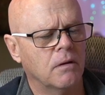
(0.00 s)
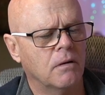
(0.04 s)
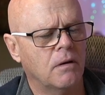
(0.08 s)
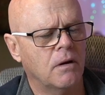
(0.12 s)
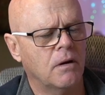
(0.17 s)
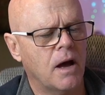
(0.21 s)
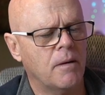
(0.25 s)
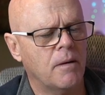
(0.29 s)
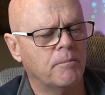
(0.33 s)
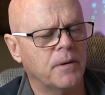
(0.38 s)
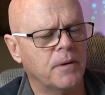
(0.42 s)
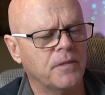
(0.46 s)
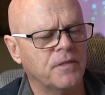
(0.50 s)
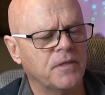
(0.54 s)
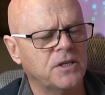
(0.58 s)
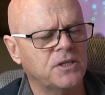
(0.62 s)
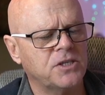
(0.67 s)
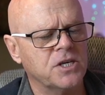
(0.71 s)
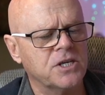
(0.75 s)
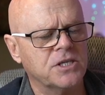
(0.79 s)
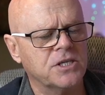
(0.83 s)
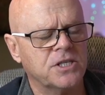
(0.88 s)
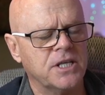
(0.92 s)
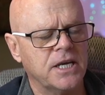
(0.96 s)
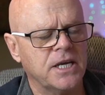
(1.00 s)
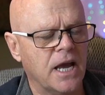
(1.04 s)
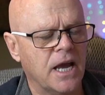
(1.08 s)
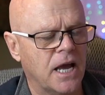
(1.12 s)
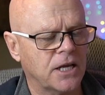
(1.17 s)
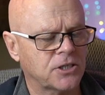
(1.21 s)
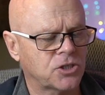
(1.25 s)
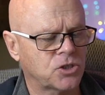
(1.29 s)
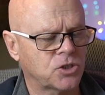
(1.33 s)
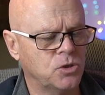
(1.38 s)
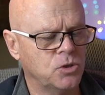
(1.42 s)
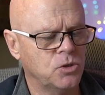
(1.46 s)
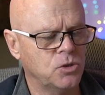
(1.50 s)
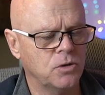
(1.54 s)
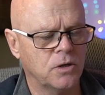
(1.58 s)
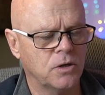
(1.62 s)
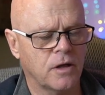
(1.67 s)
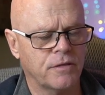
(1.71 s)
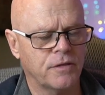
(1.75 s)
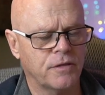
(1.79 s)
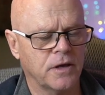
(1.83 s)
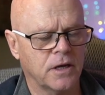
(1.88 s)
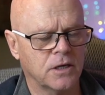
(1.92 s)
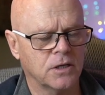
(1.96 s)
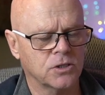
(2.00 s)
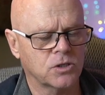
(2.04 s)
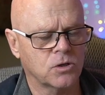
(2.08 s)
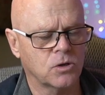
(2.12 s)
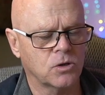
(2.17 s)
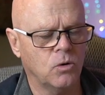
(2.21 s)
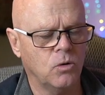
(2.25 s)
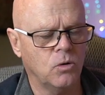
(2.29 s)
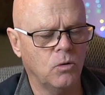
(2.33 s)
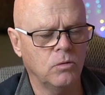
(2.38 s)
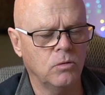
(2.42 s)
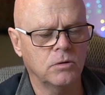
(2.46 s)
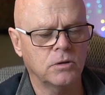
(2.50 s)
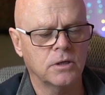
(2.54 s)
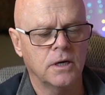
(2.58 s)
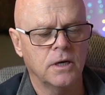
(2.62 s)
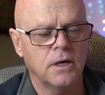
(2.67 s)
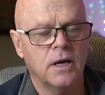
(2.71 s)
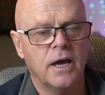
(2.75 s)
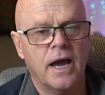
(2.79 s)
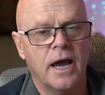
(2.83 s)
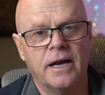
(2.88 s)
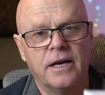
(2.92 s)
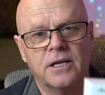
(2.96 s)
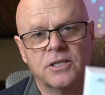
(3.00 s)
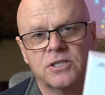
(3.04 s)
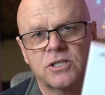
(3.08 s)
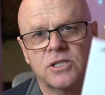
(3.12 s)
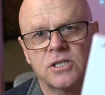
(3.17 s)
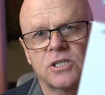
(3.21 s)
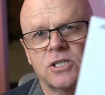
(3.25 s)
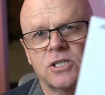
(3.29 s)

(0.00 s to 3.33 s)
Um, but this is the Asun, I think it's called, and it's the